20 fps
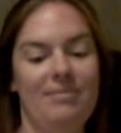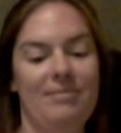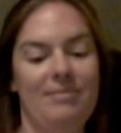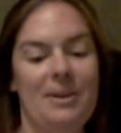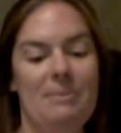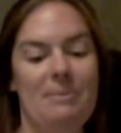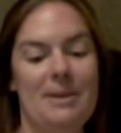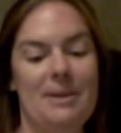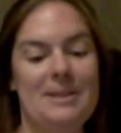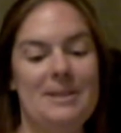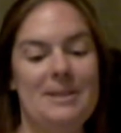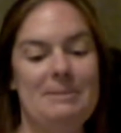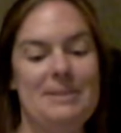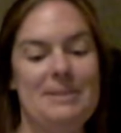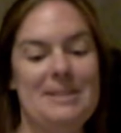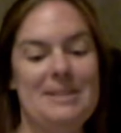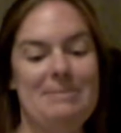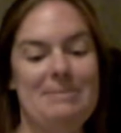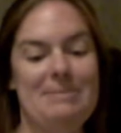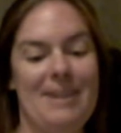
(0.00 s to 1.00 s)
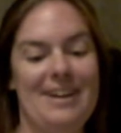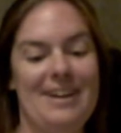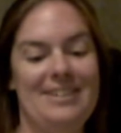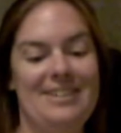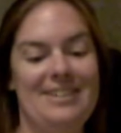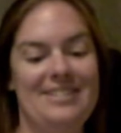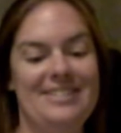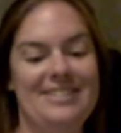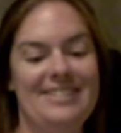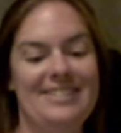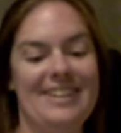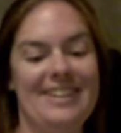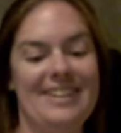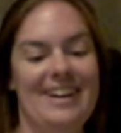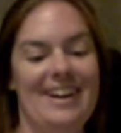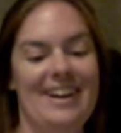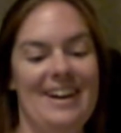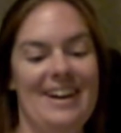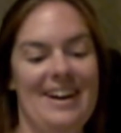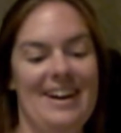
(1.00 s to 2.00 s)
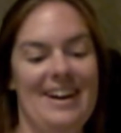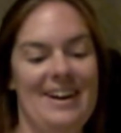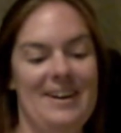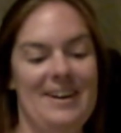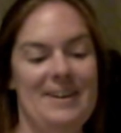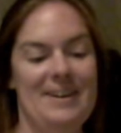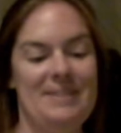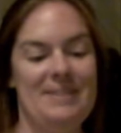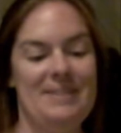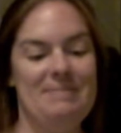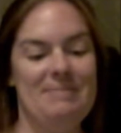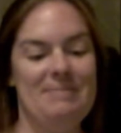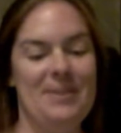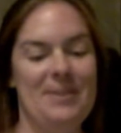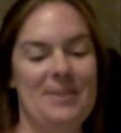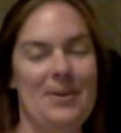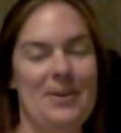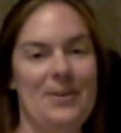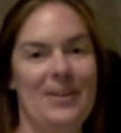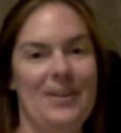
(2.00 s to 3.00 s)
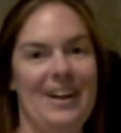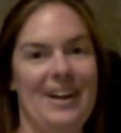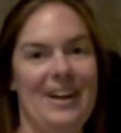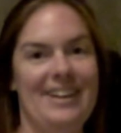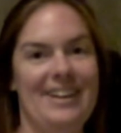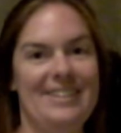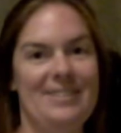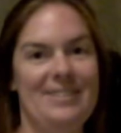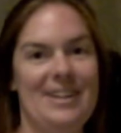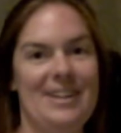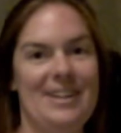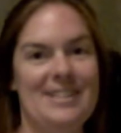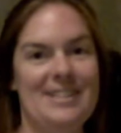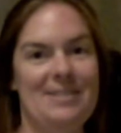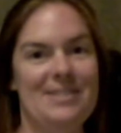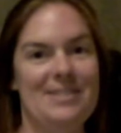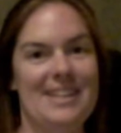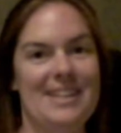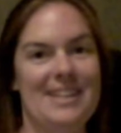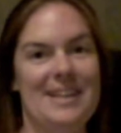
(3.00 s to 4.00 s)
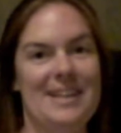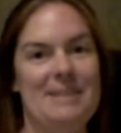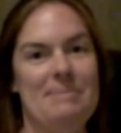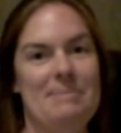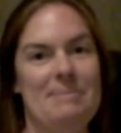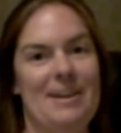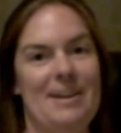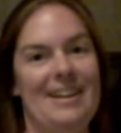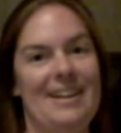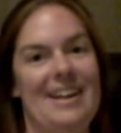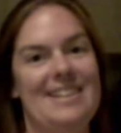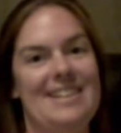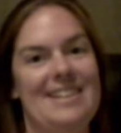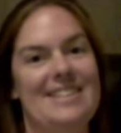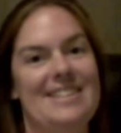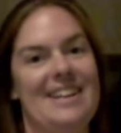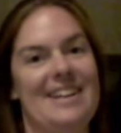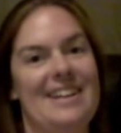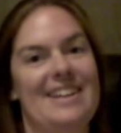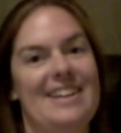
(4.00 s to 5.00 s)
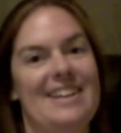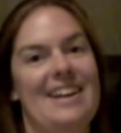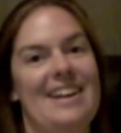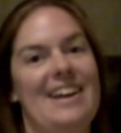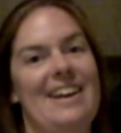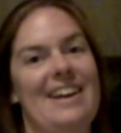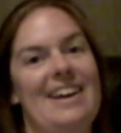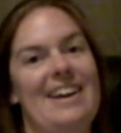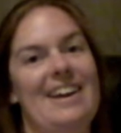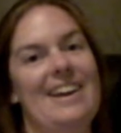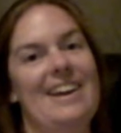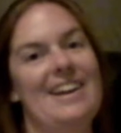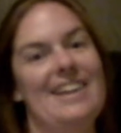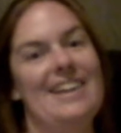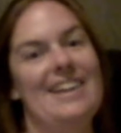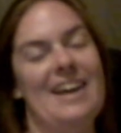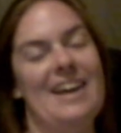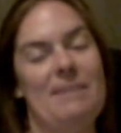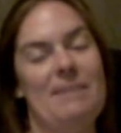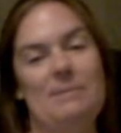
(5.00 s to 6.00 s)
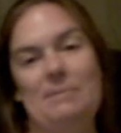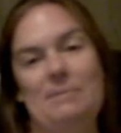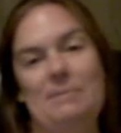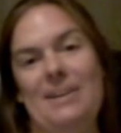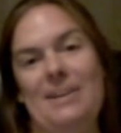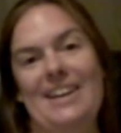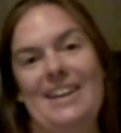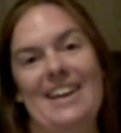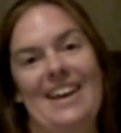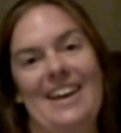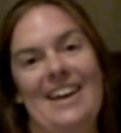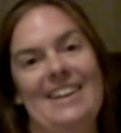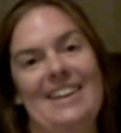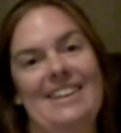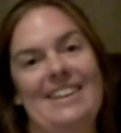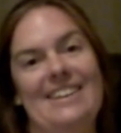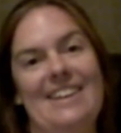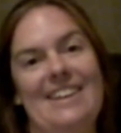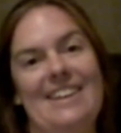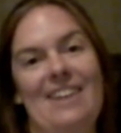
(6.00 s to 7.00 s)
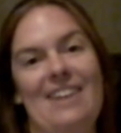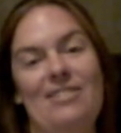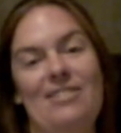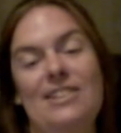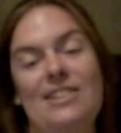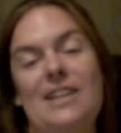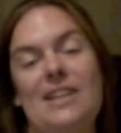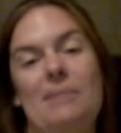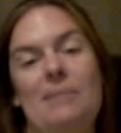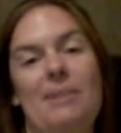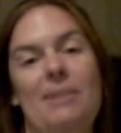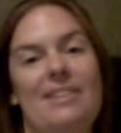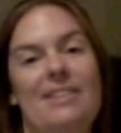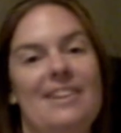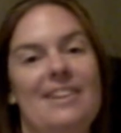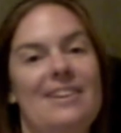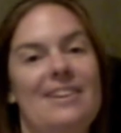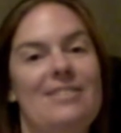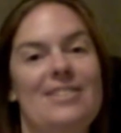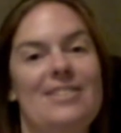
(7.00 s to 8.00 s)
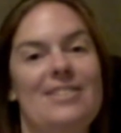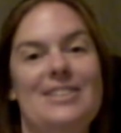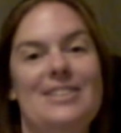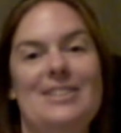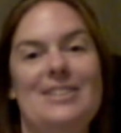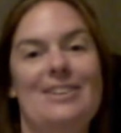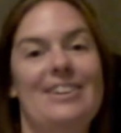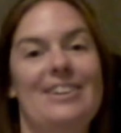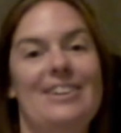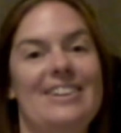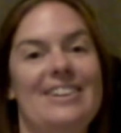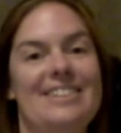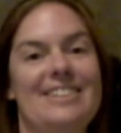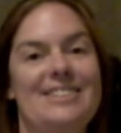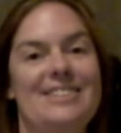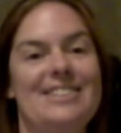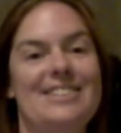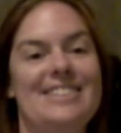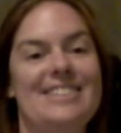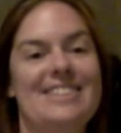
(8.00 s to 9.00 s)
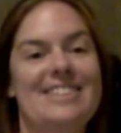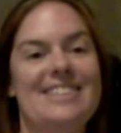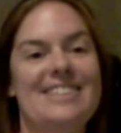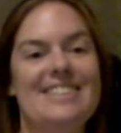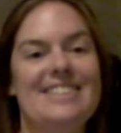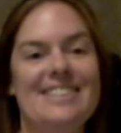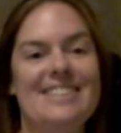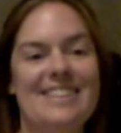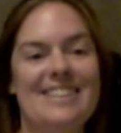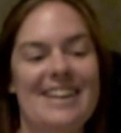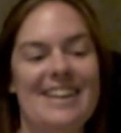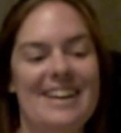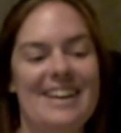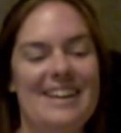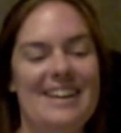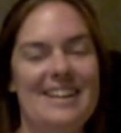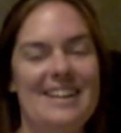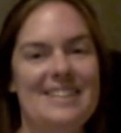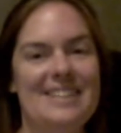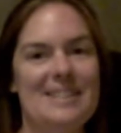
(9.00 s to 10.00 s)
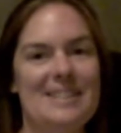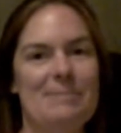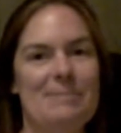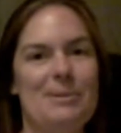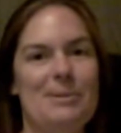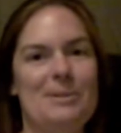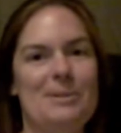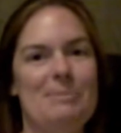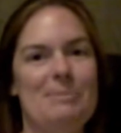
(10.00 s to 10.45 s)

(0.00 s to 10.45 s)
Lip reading: makes me smile a whole lot. As I was laying in bed last night, it came to me again, and every time I think of this thought, it's the most